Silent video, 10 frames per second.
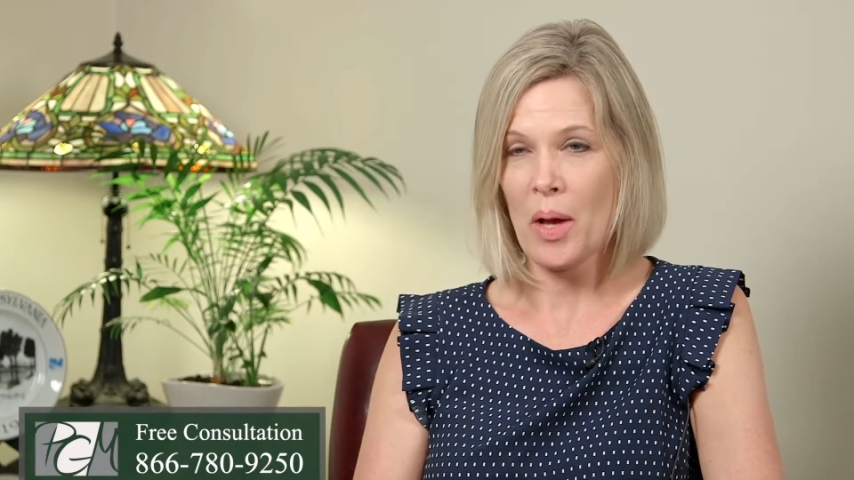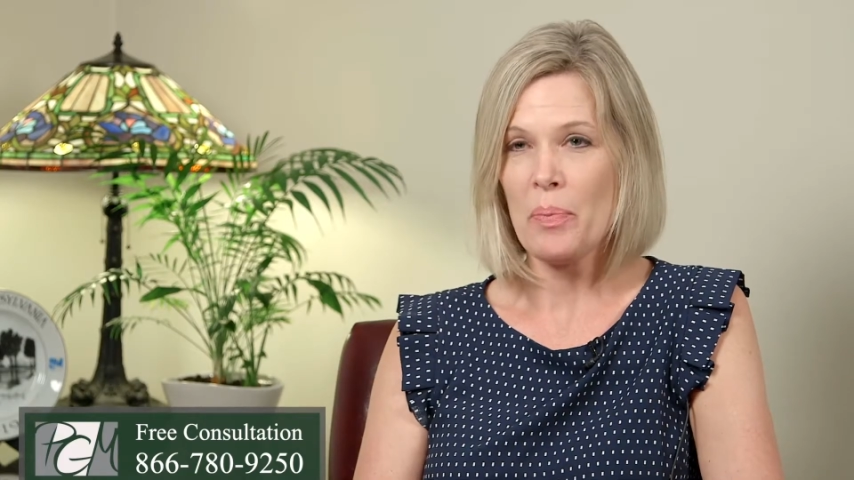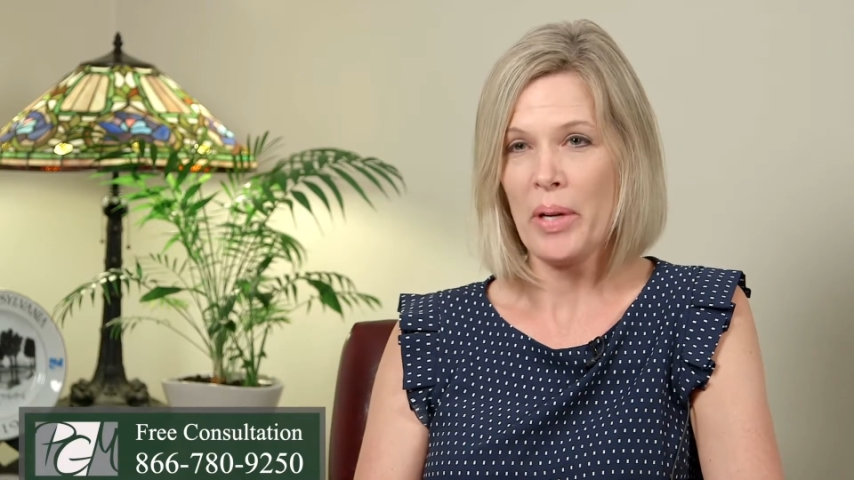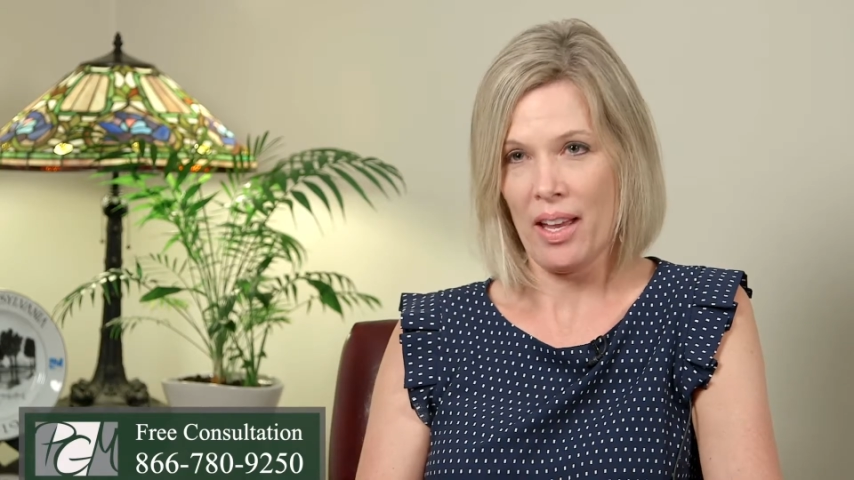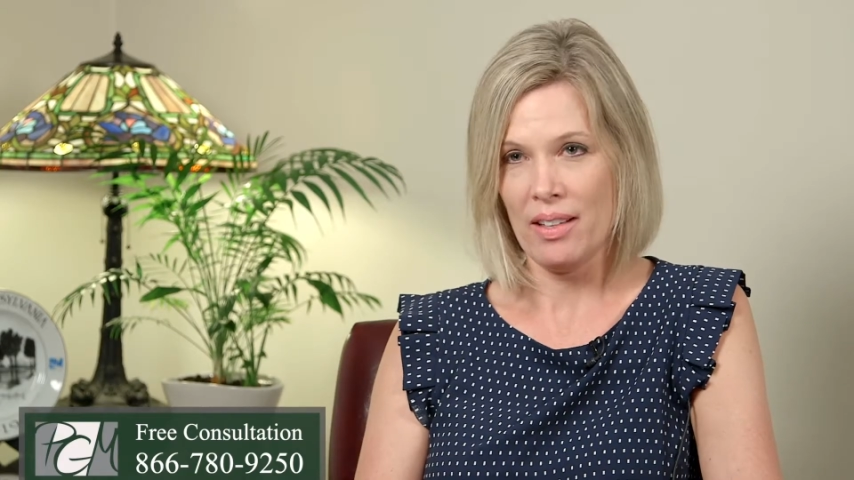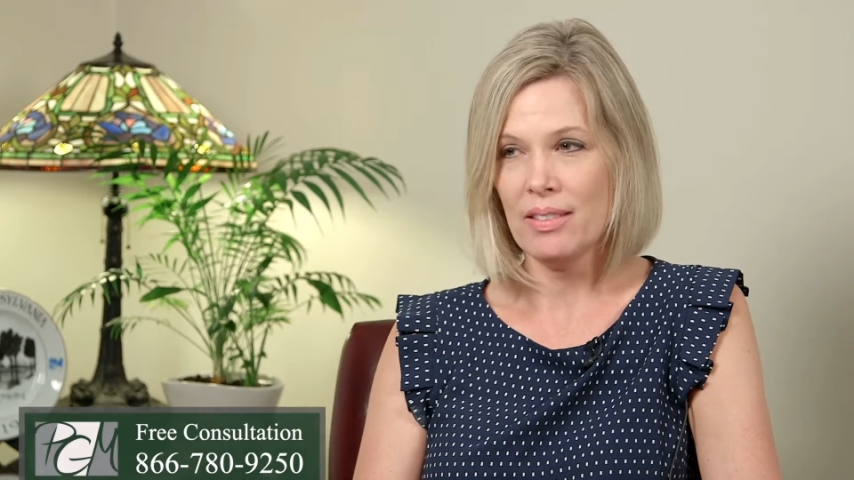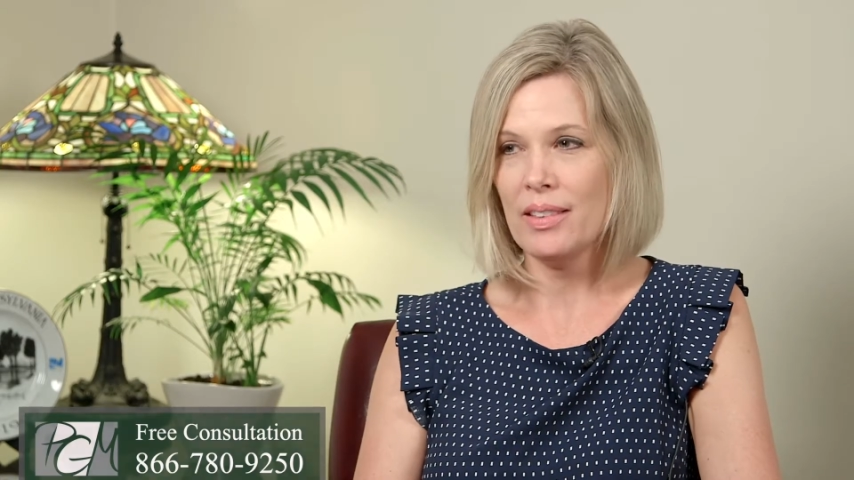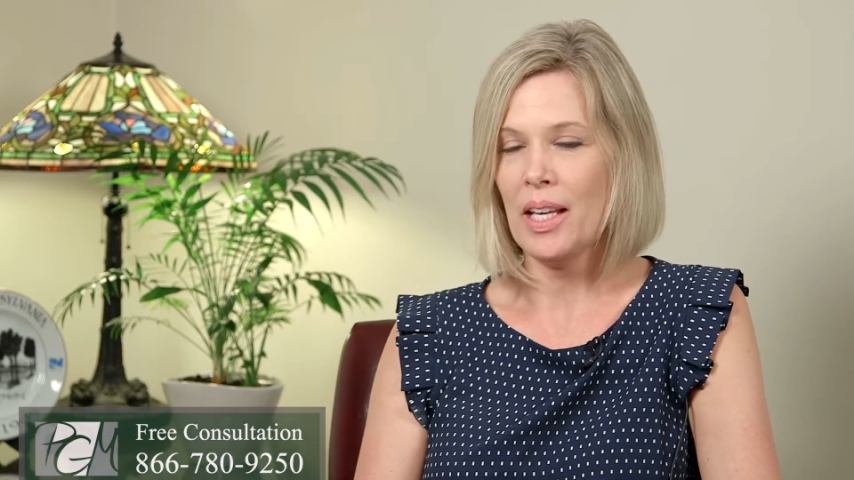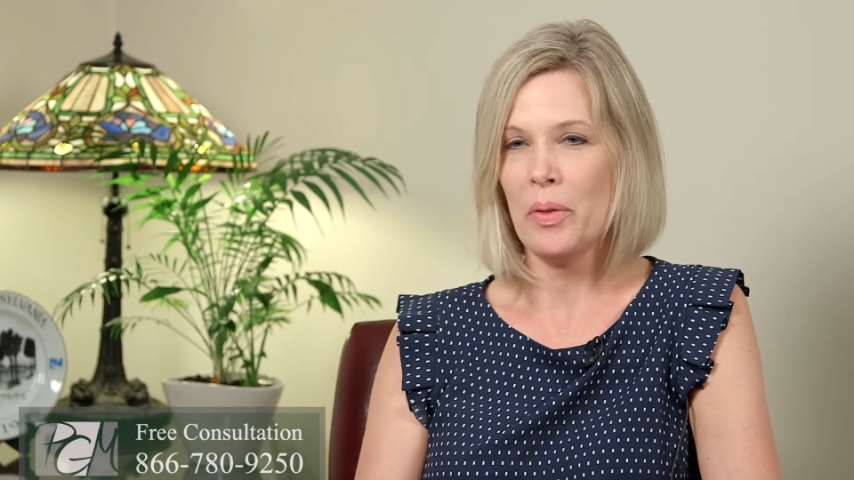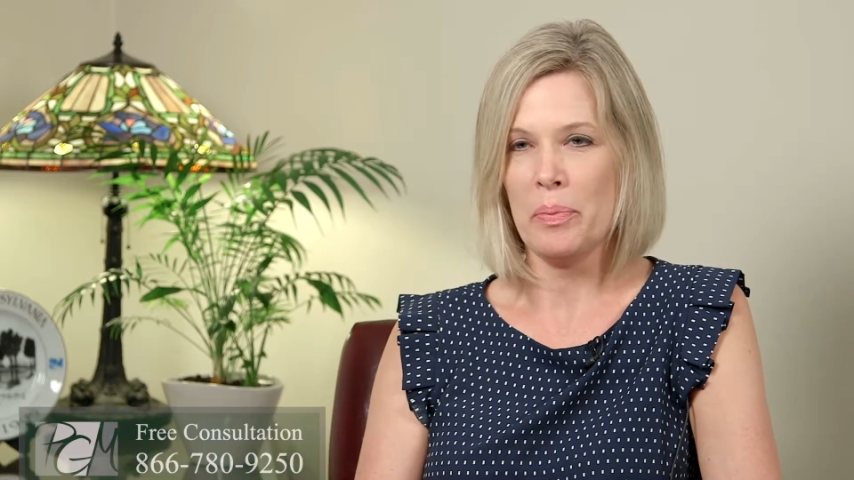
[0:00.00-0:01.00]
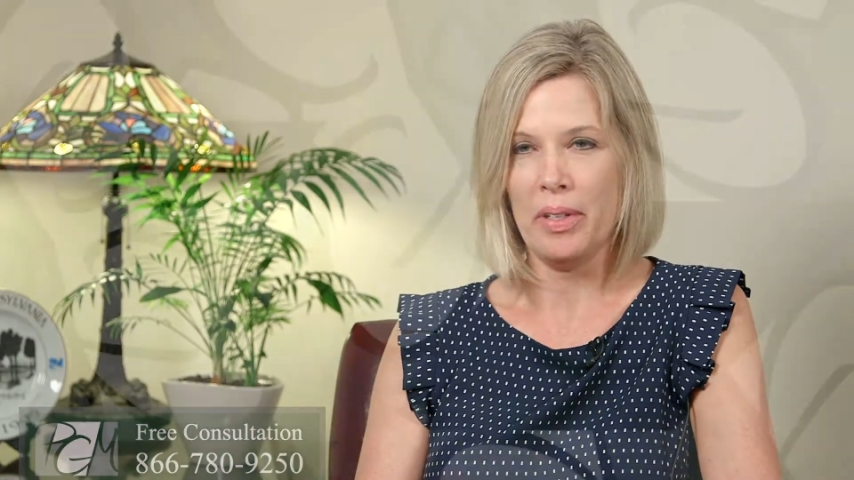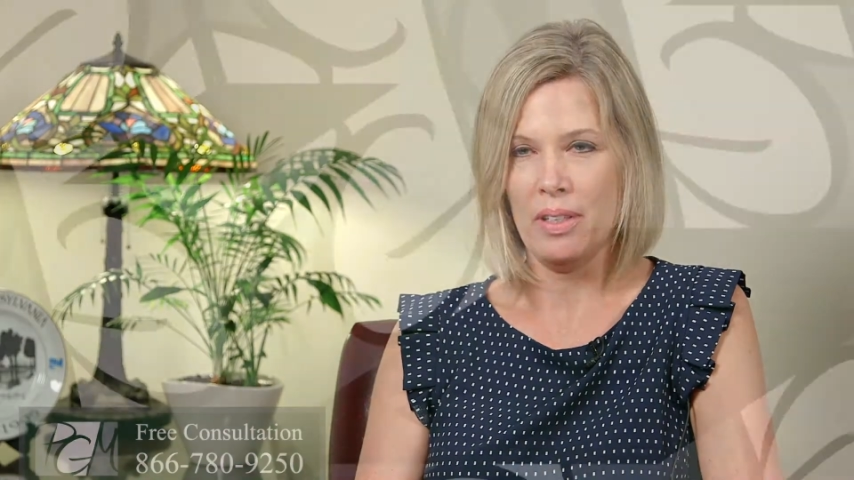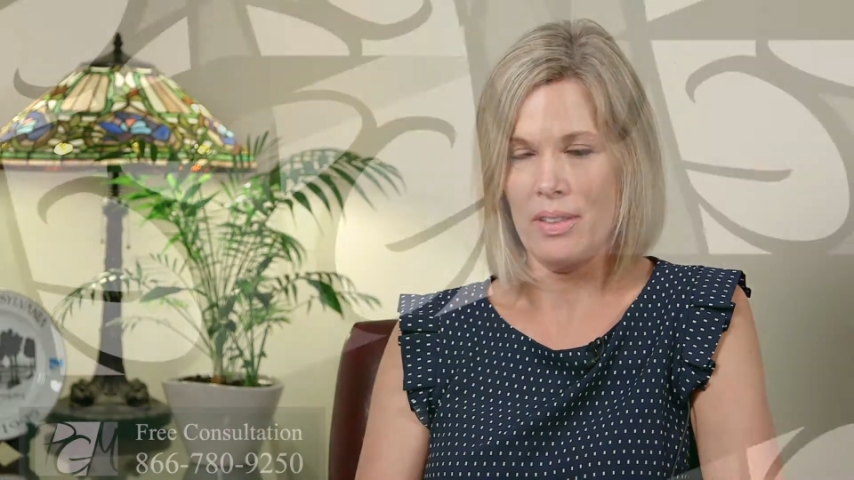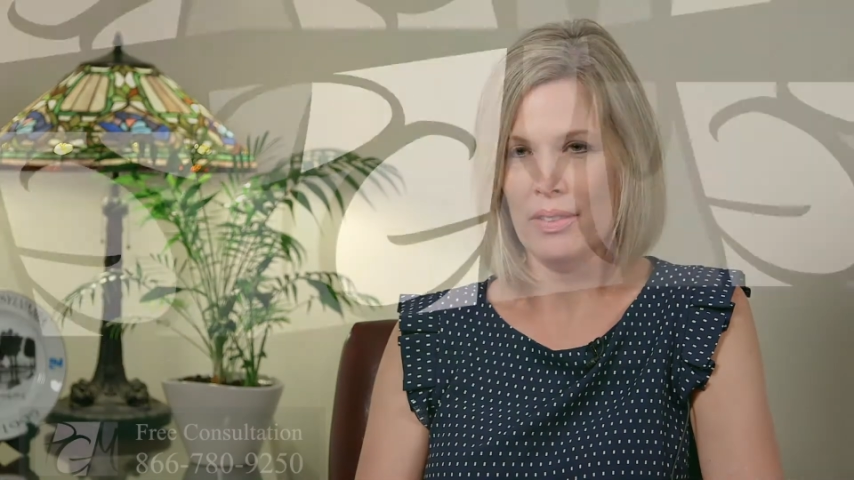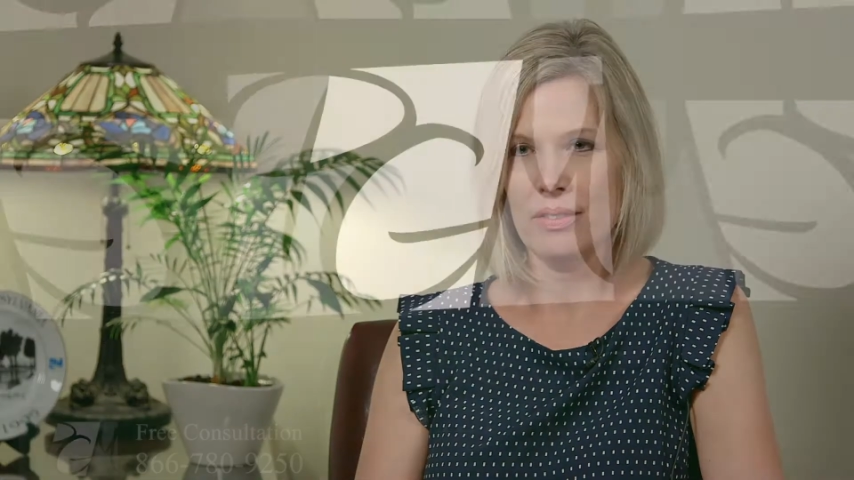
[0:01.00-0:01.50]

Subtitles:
help again, they would be